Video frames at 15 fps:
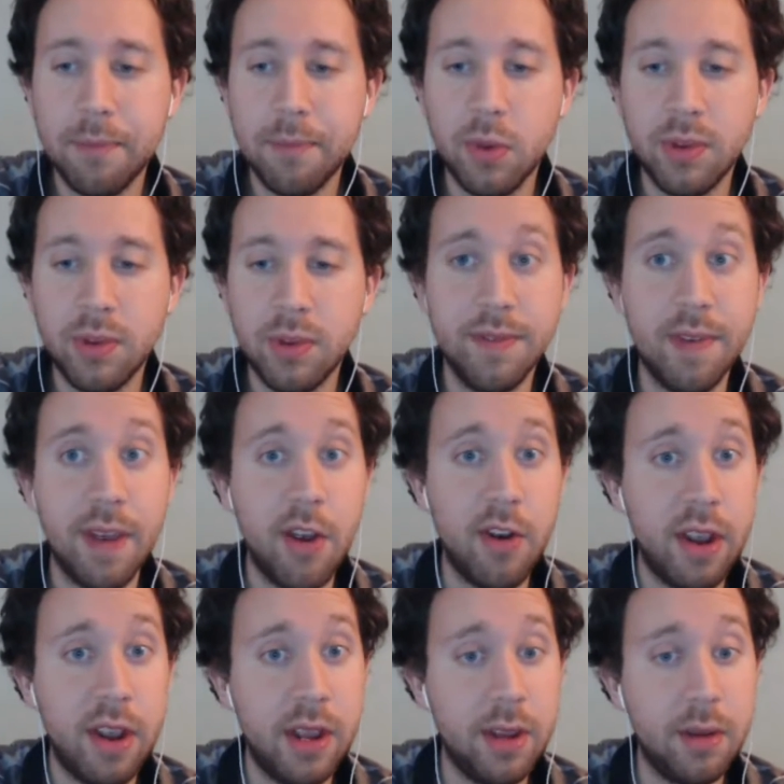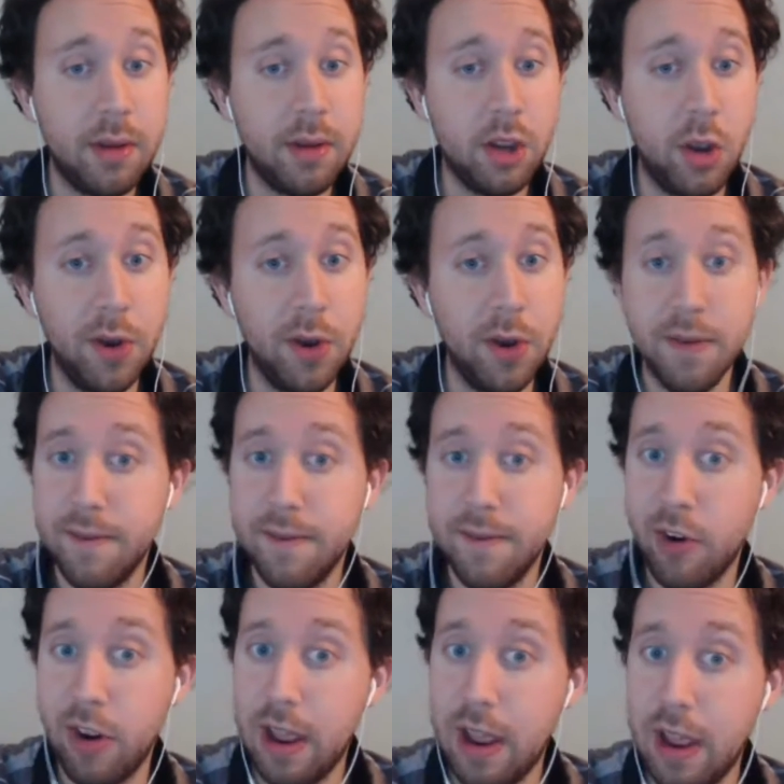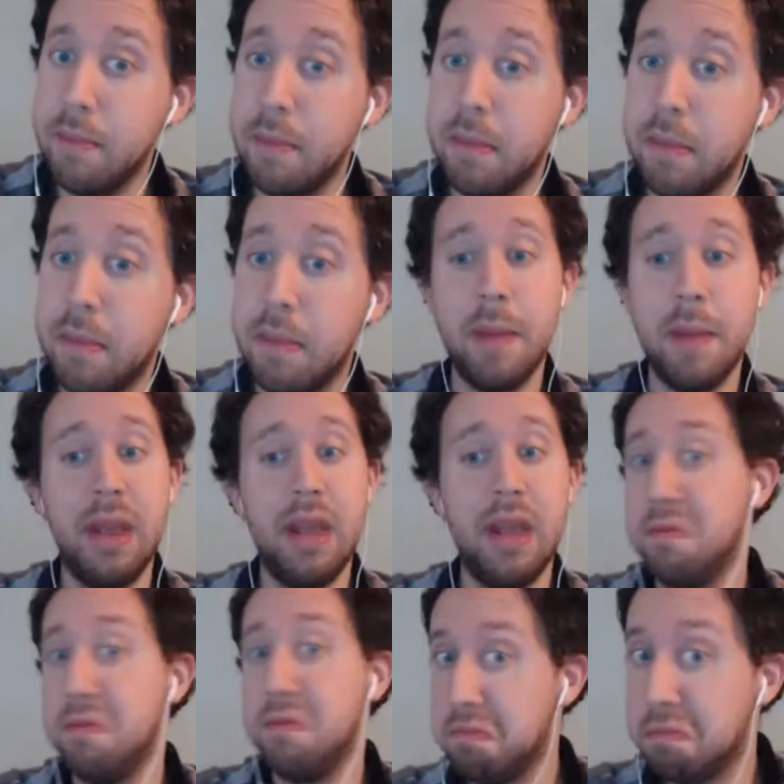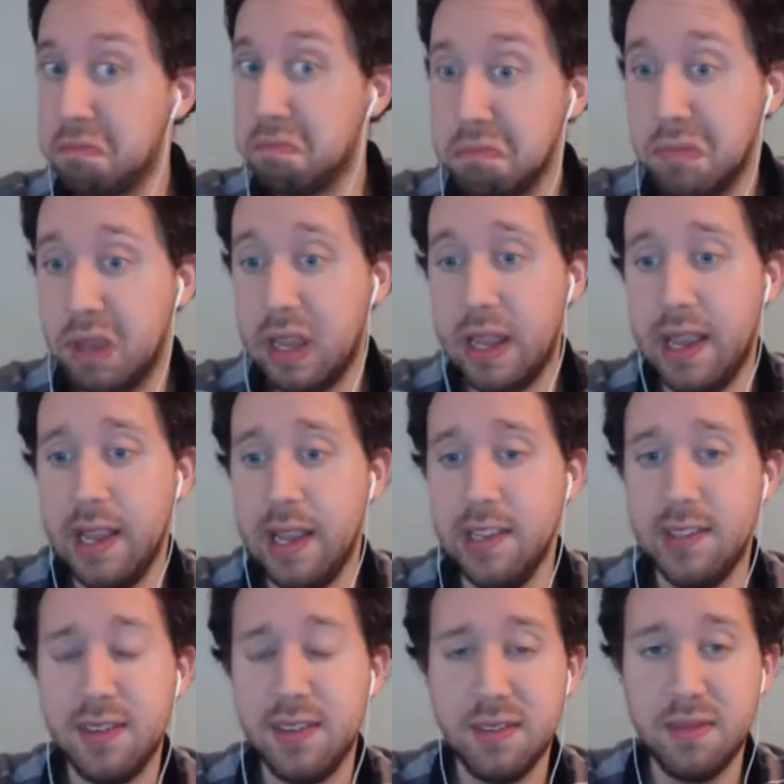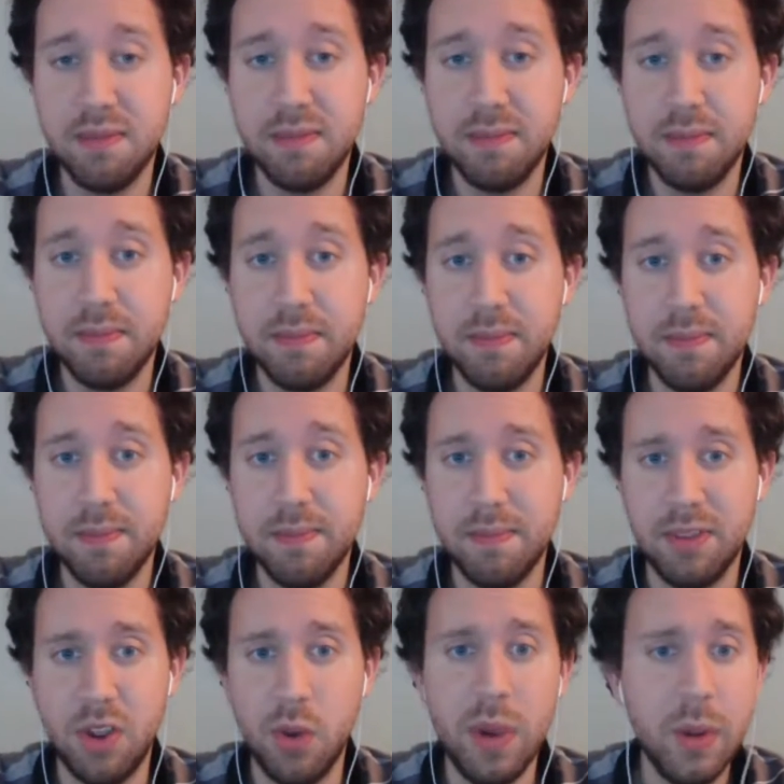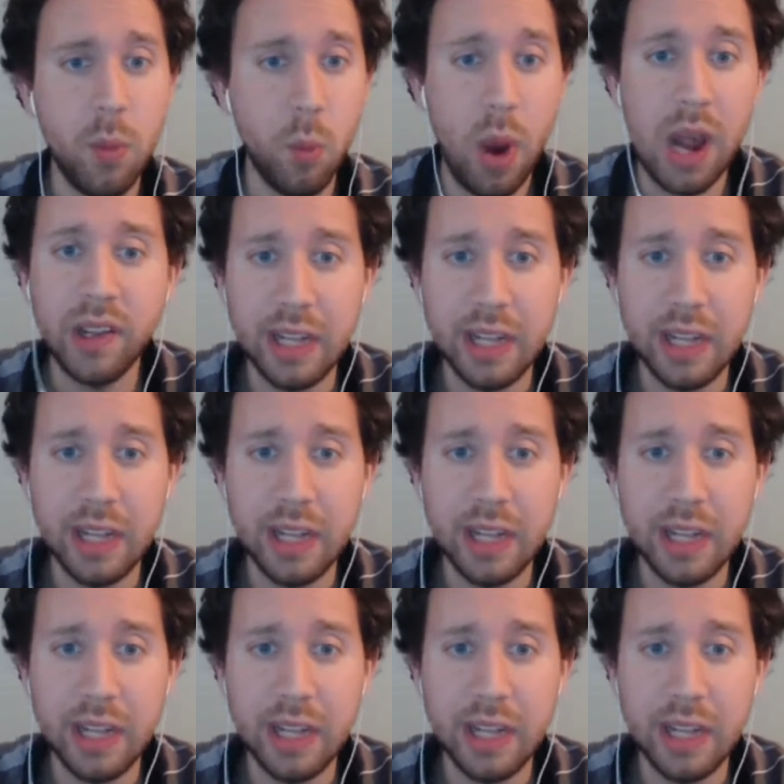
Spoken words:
which is very good for him. I mean, he's doing well in